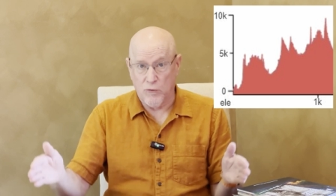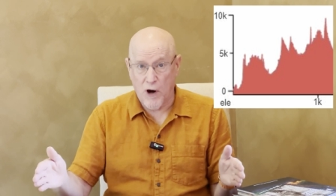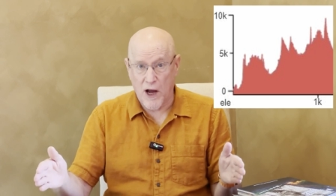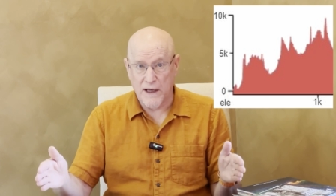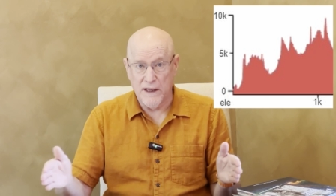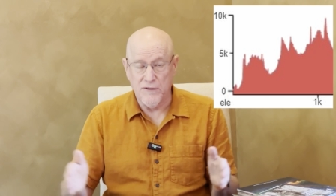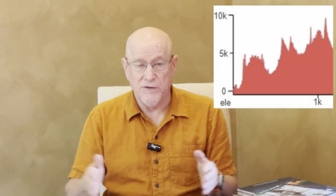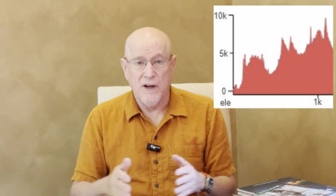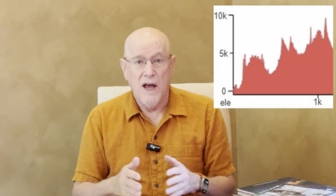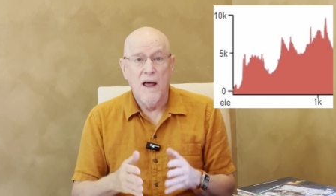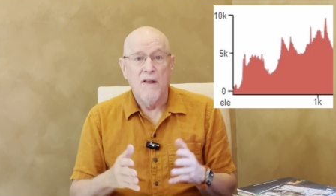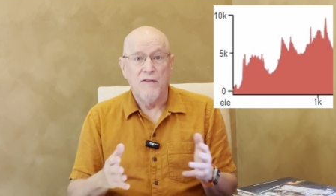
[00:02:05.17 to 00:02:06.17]
the Rockies,
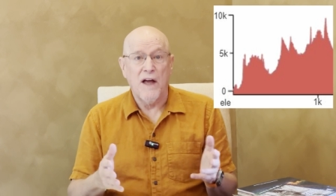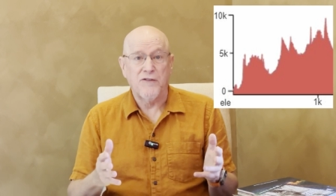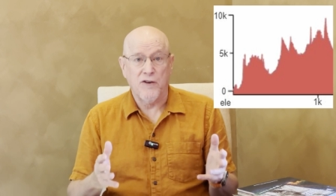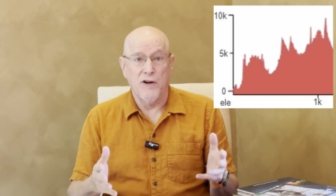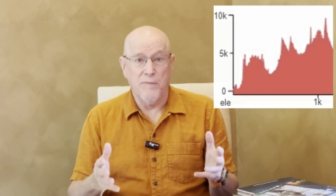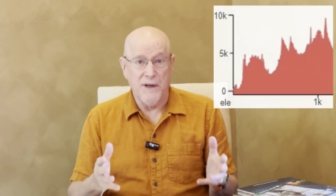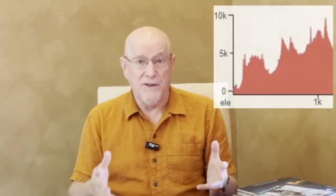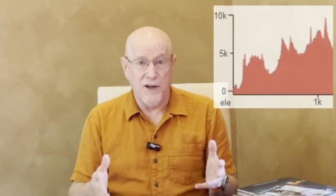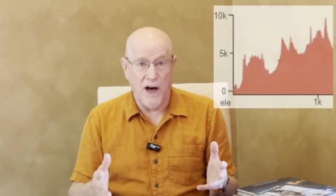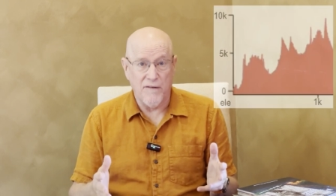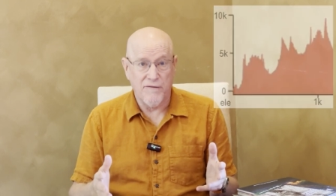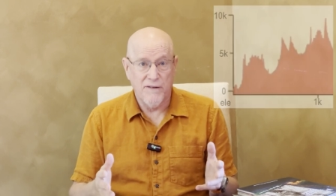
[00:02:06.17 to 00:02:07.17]
that's going to be
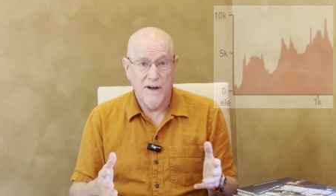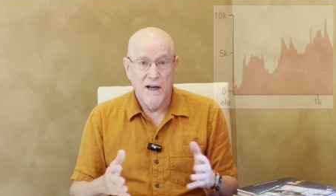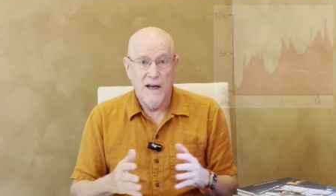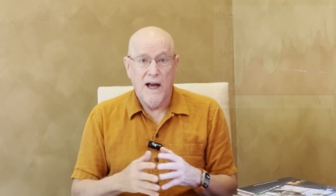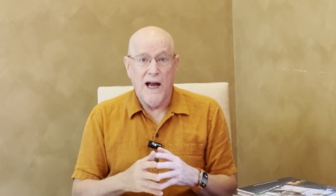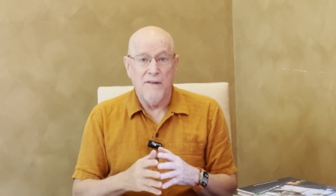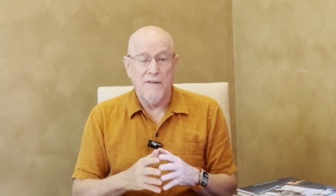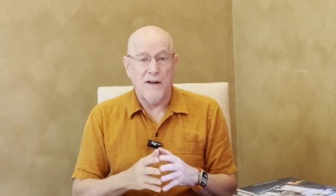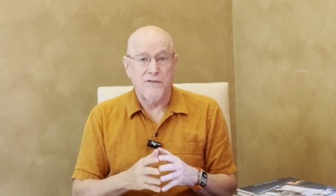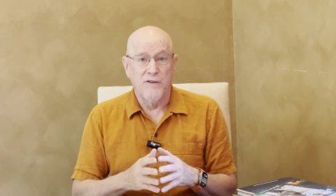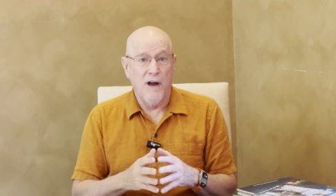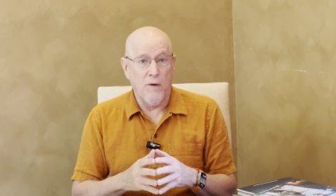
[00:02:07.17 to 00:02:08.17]
tough. And
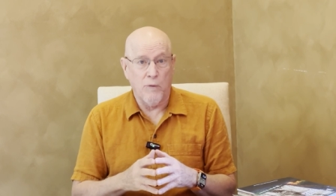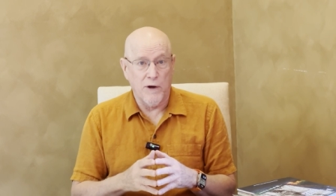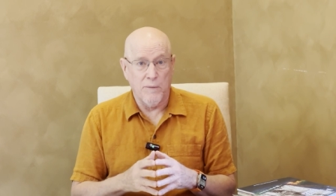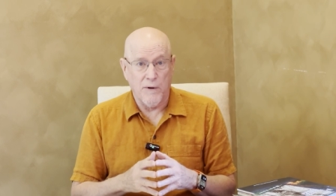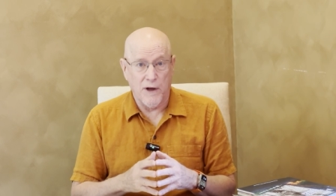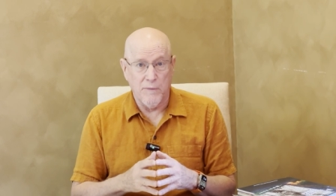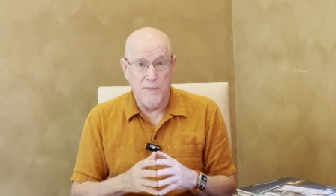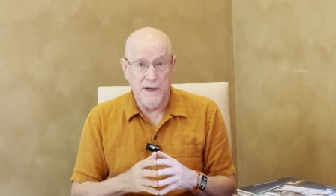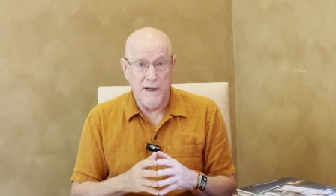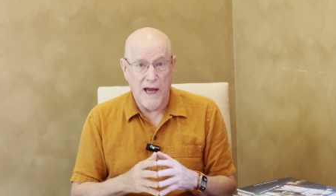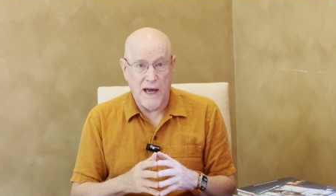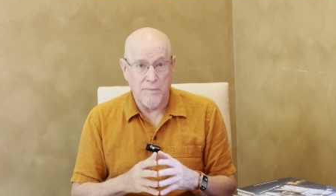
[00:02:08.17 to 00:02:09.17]
that's not when I'm going to
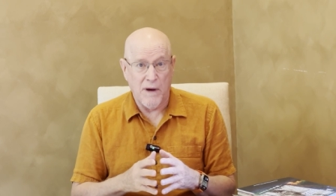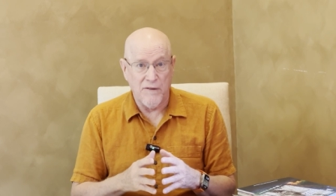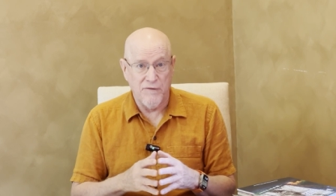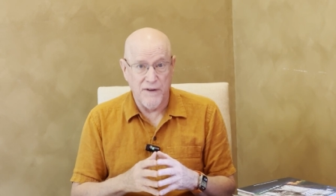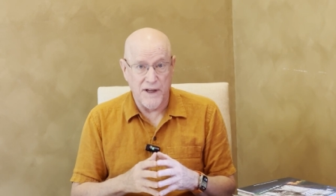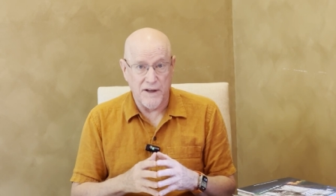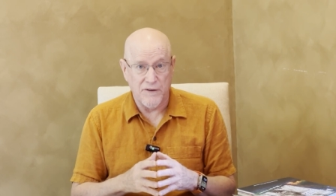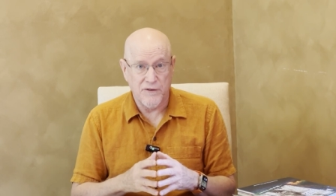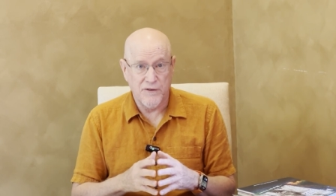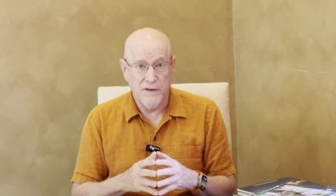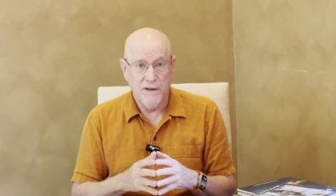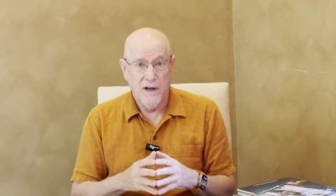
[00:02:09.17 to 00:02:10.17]
be at my
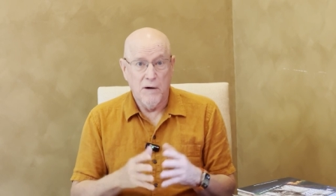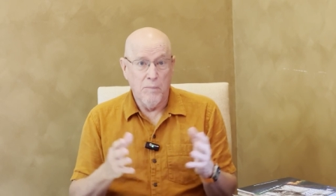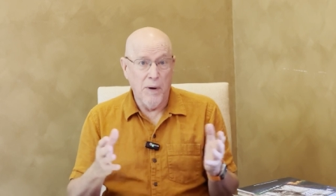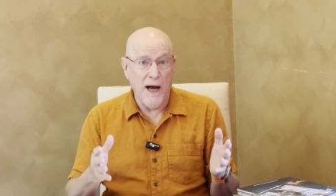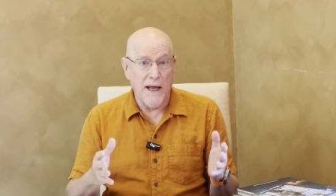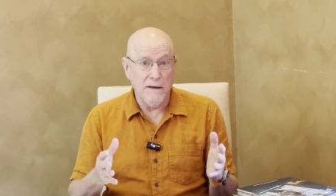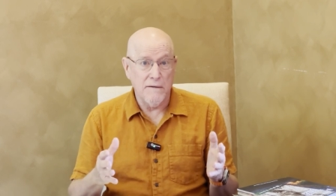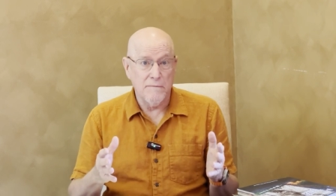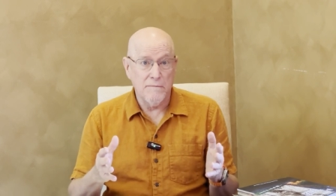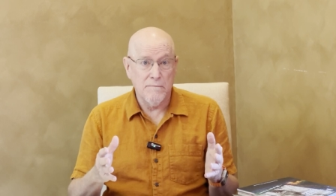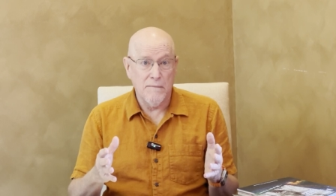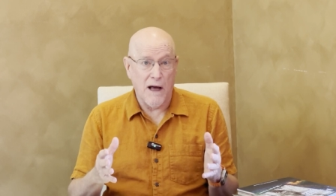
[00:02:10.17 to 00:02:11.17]
fittest. But
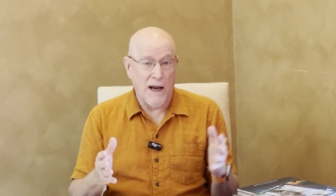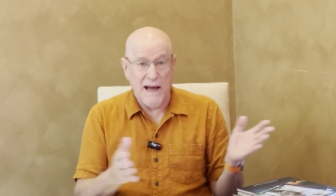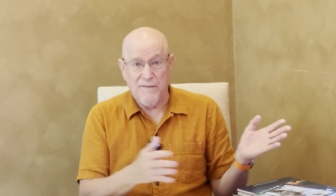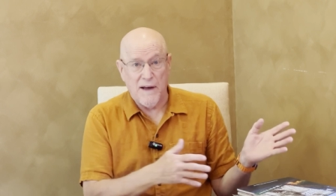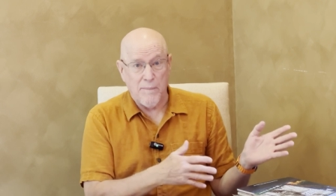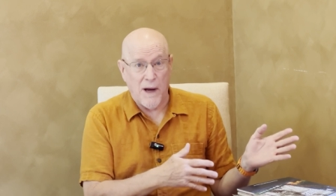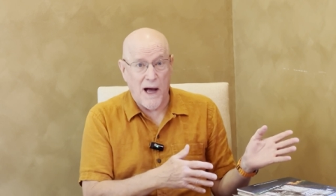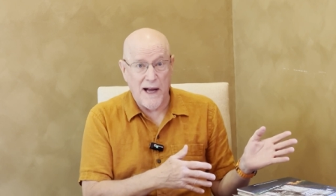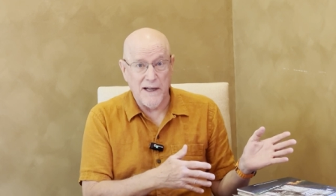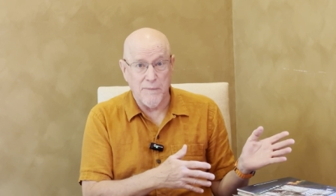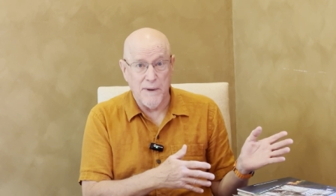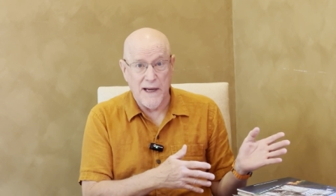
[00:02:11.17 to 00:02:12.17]
I'll have that
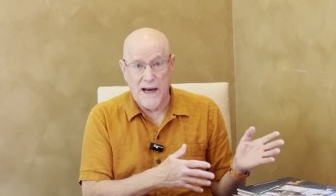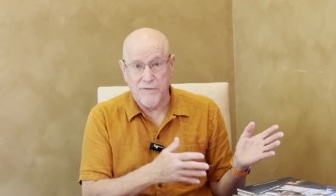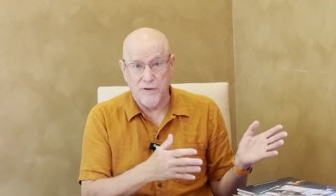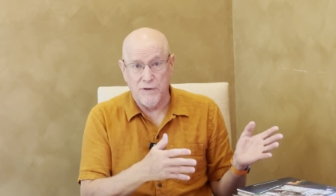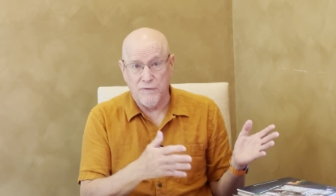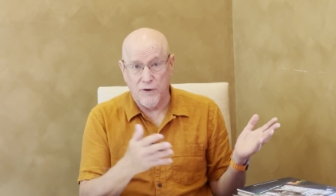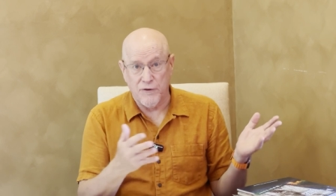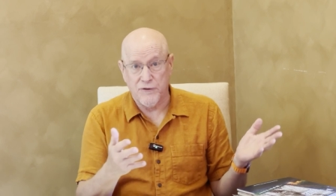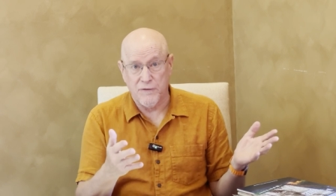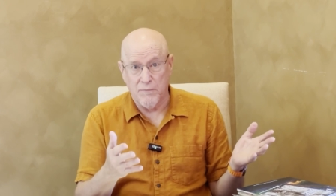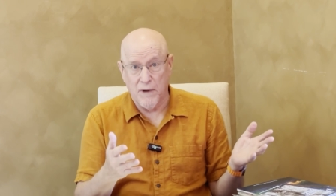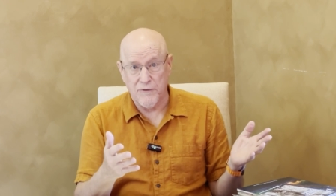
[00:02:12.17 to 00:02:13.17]
behind me after the first
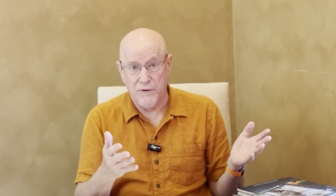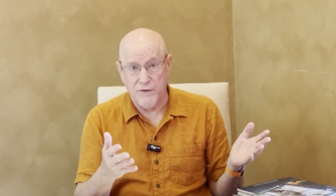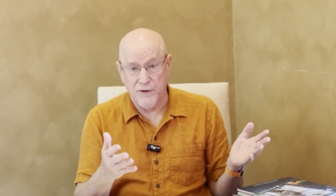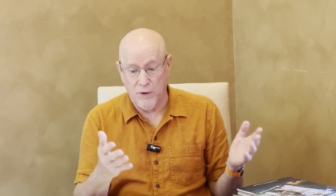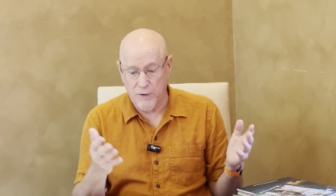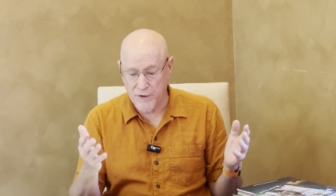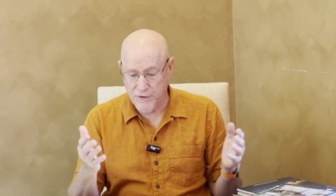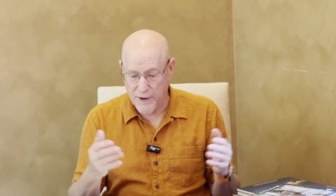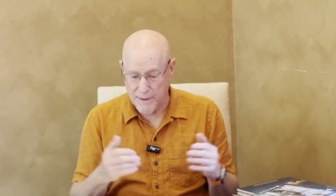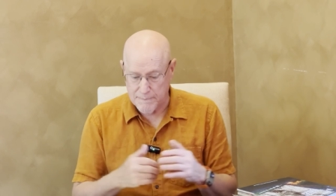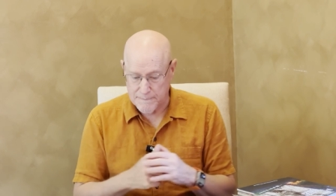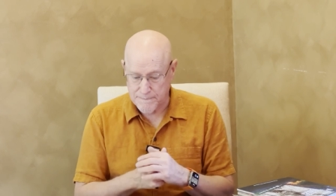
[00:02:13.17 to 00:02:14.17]
month or so of the
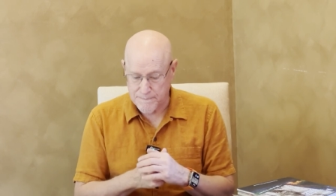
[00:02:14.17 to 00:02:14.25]
trip.